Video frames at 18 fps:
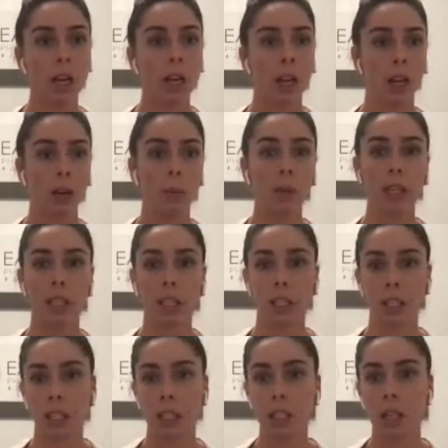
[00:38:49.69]
and we can
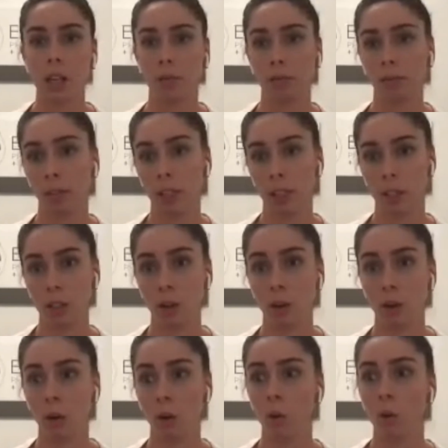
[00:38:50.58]
see if
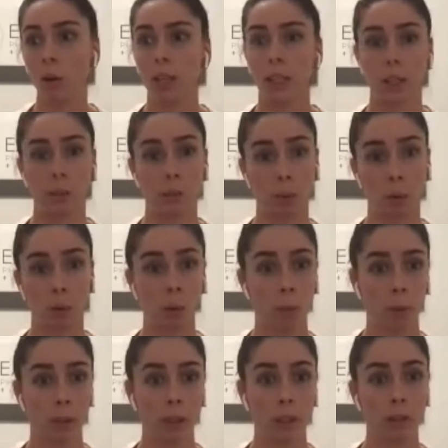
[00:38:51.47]
physio is
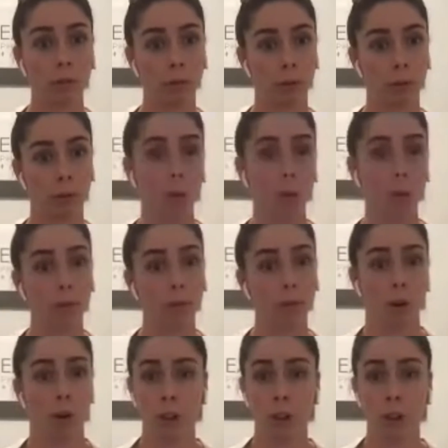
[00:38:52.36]
appropriate for you if you're
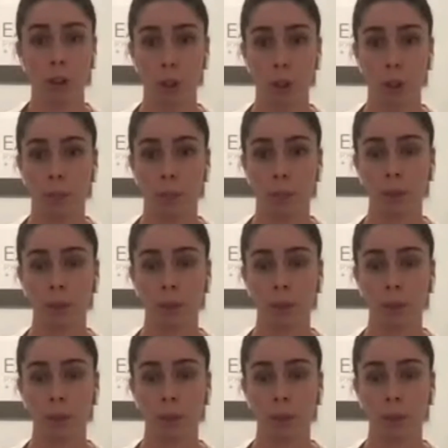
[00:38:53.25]
not sure.